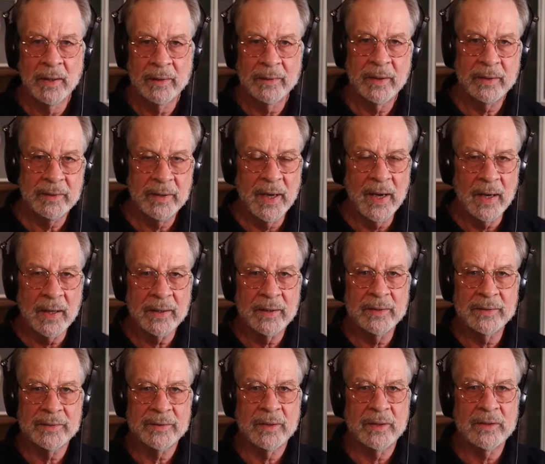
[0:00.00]
that, yeah,
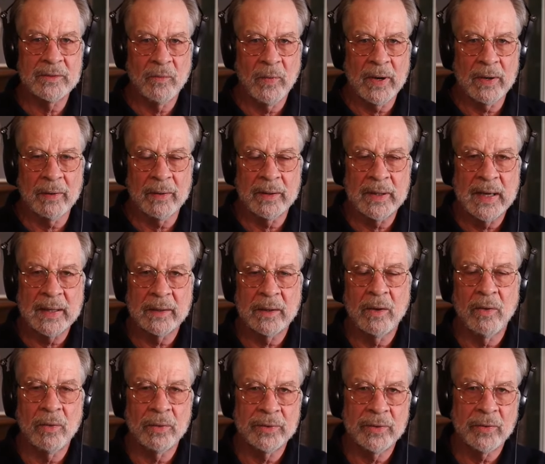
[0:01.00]
he's wearing that
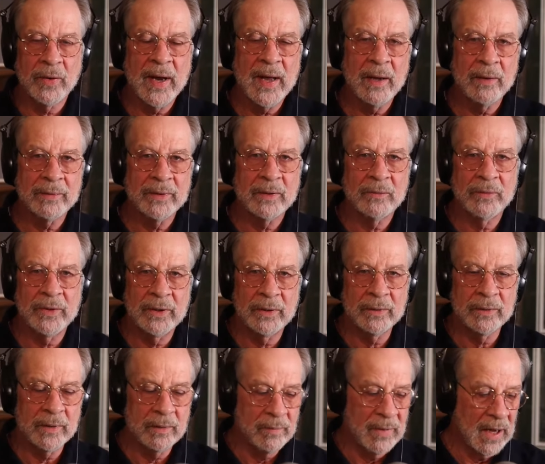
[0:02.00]
gold crown that we
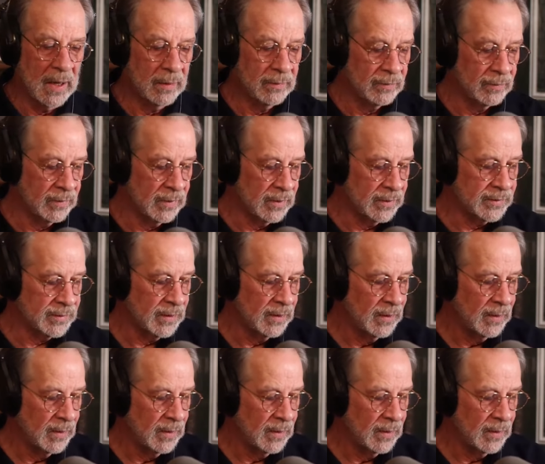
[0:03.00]
heard about, because